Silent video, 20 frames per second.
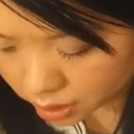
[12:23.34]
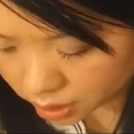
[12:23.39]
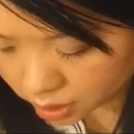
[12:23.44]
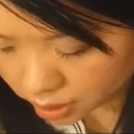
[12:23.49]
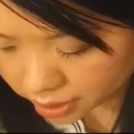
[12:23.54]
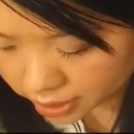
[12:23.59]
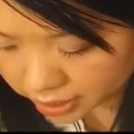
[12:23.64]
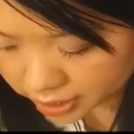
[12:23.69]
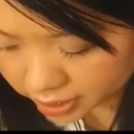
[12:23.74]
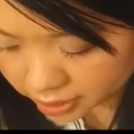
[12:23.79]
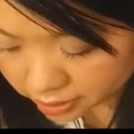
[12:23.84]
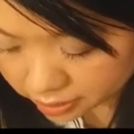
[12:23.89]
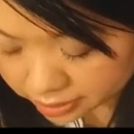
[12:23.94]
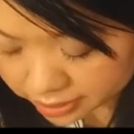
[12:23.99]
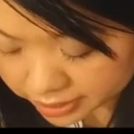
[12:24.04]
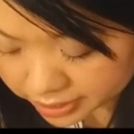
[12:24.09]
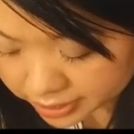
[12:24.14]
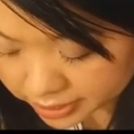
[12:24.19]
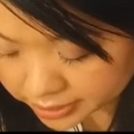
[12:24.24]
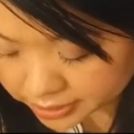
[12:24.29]
Uh, here
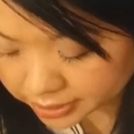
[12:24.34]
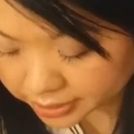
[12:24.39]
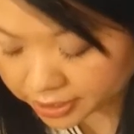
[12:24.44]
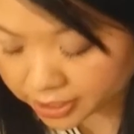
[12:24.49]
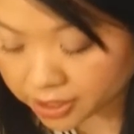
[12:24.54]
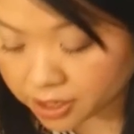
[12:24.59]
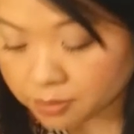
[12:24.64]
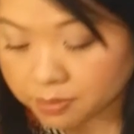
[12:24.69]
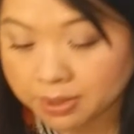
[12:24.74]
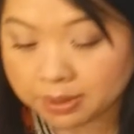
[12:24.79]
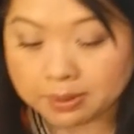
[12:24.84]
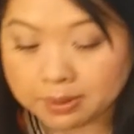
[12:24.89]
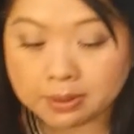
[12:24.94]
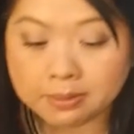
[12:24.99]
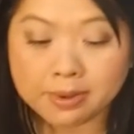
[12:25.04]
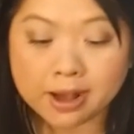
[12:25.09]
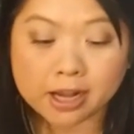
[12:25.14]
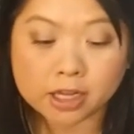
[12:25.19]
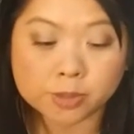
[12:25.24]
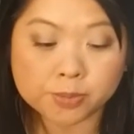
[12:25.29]
is another
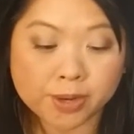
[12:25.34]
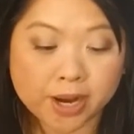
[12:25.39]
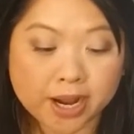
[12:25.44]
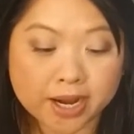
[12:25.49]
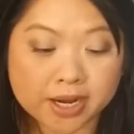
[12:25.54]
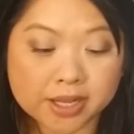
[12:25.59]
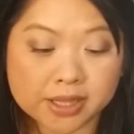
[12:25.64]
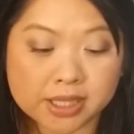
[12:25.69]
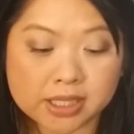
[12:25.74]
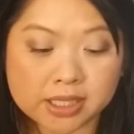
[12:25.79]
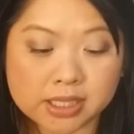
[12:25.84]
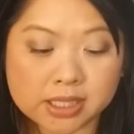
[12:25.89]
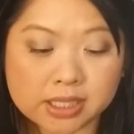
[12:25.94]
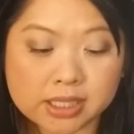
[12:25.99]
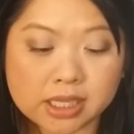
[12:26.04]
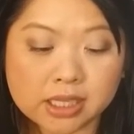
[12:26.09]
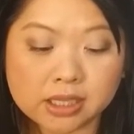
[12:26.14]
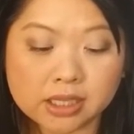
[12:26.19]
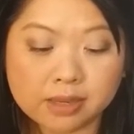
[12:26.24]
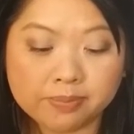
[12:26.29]
Mimi product. This is
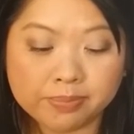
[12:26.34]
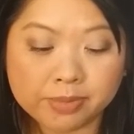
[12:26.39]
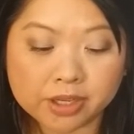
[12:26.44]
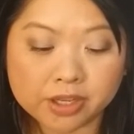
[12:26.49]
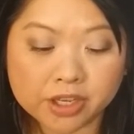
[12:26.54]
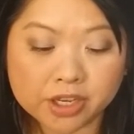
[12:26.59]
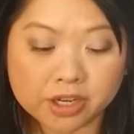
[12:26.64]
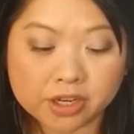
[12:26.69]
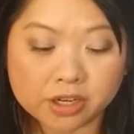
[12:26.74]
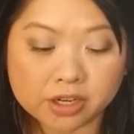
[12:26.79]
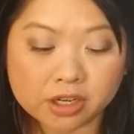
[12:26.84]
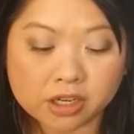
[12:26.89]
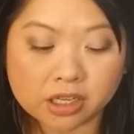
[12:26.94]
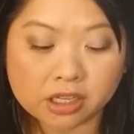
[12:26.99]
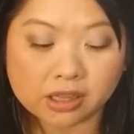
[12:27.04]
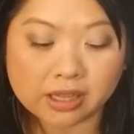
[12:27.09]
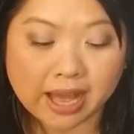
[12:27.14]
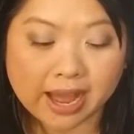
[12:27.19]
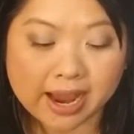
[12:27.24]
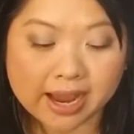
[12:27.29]
the Lipnacure
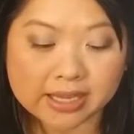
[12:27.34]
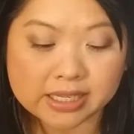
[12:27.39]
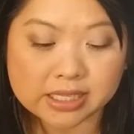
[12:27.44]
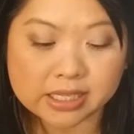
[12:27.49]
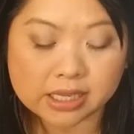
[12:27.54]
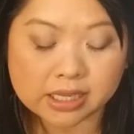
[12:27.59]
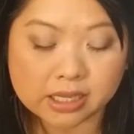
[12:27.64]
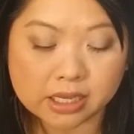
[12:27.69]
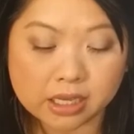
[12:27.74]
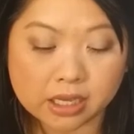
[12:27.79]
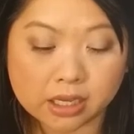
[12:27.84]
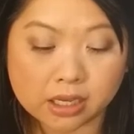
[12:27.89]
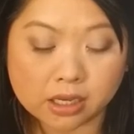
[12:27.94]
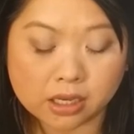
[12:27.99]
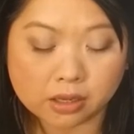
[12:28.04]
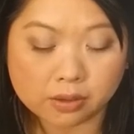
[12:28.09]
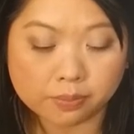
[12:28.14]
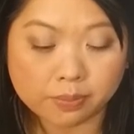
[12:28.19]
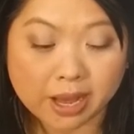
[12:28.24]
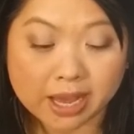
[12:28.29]
Glass
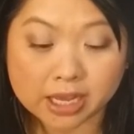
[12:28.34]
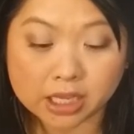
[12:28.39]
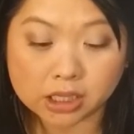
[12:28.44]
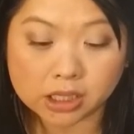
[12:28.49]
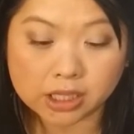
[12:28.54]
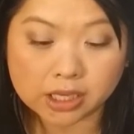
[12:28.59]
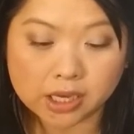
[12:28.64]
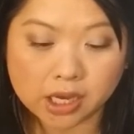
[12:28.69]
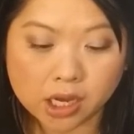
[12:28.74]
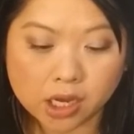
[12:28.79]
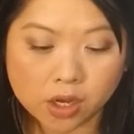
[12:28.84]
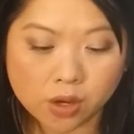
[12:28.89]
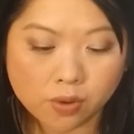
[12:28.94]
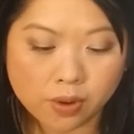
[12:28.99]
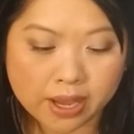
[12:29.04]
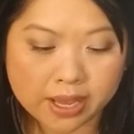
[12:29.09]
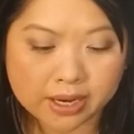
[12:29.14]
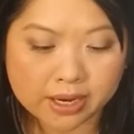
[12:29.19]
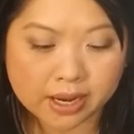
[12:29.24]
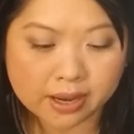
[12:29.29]
uh, by
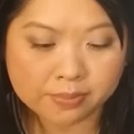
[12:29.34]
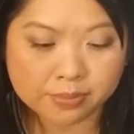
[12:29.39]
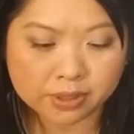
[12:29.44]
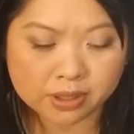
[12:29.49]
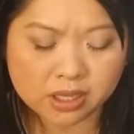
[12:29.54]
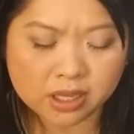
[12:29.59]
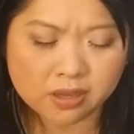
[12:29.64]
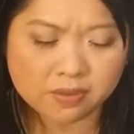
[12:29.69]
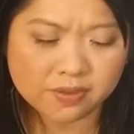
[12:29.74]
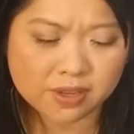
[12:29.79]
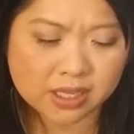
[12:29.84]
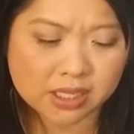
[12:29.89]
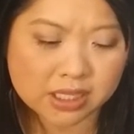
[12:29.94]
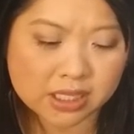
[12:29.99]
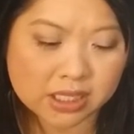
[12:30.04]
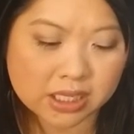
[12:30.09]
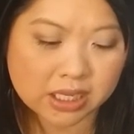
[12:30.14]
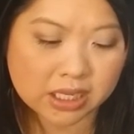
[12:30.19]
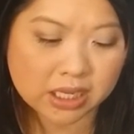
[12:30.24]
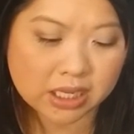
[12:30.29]
Clio, and I believe
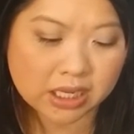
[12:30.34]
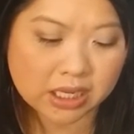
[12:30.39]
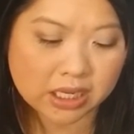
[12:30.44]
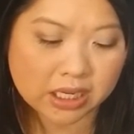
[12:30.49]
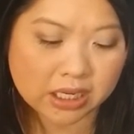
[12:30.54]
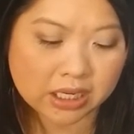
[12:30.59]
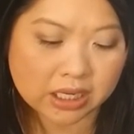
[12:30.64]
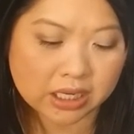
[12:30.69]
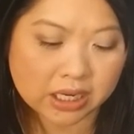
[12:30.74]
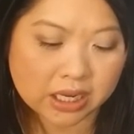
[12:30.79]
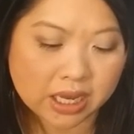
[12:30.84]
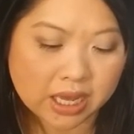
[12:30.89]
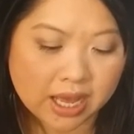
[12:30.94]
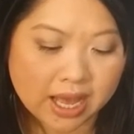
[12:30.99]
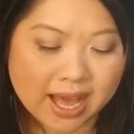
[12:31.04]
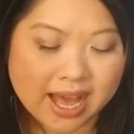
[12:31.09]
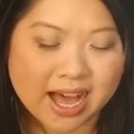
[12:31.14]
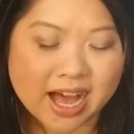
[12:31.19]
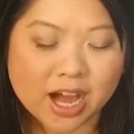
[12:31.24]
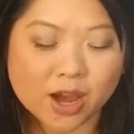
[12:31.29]
it's in,
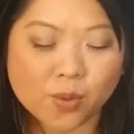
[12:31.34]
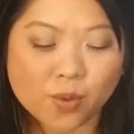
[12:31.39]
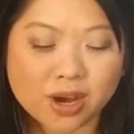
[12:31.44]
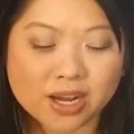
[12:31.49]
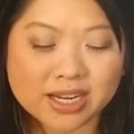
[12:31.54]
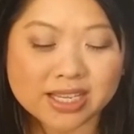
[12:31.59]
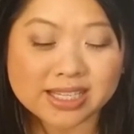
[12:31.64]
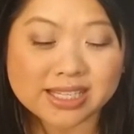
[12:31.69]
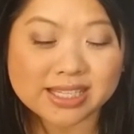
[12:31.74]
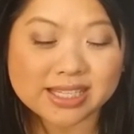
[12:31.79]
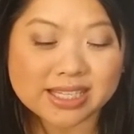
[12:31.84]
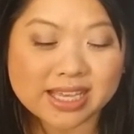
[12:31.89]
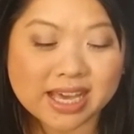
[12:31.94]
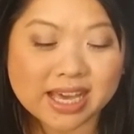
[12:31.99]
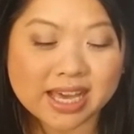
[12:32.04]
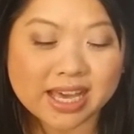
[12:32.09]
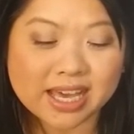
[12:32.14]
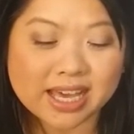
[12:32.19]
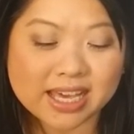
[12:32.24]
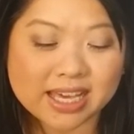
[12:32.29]
I want to
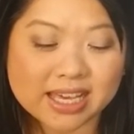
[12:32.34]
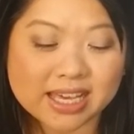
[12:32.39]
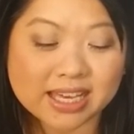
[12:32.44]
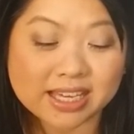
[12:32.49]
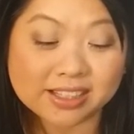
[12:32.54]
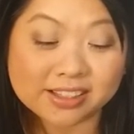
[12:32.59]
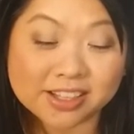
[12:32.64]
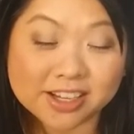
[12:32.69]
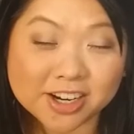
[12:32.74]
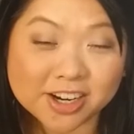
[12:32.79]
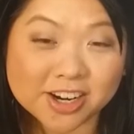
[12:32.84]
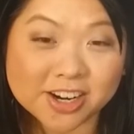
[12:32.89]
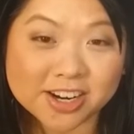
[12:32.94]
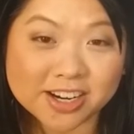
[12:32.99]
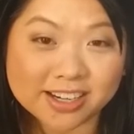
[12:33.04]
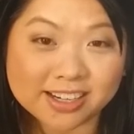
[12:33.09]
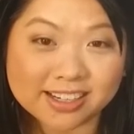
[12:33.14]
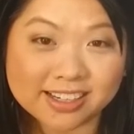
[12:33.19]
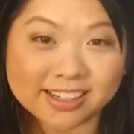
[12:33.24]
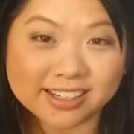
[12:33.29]
say
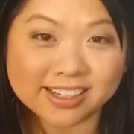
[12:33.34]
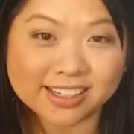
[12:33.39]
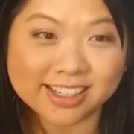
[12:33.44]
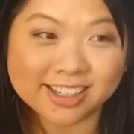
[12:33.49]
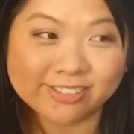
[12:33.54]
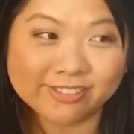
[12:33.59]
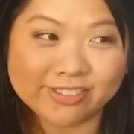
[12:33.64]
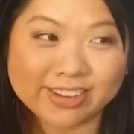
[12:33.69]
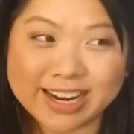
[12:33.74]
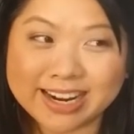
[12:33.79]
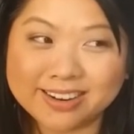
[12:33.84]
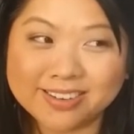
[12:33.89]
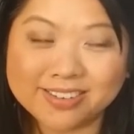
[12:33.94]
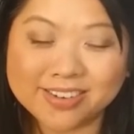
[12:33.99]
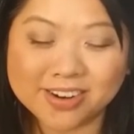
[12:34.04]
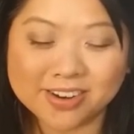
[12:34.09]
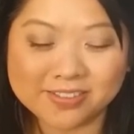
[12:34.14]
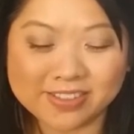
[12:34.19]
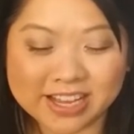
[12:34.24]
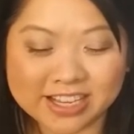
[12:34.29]
Killer but I
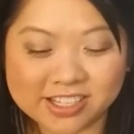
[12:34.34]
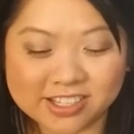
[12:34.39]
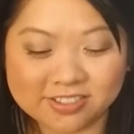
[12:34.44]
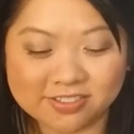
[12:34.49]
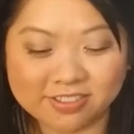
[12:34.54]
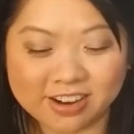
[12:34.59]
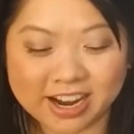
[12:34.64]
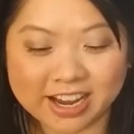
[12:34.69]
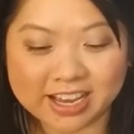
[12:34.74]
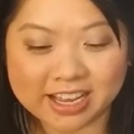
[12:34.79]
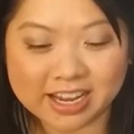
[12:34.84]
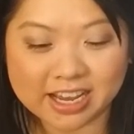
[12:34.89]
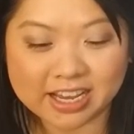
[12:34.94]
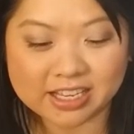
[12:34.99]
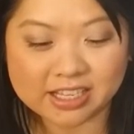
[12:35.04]
don't know if that's right.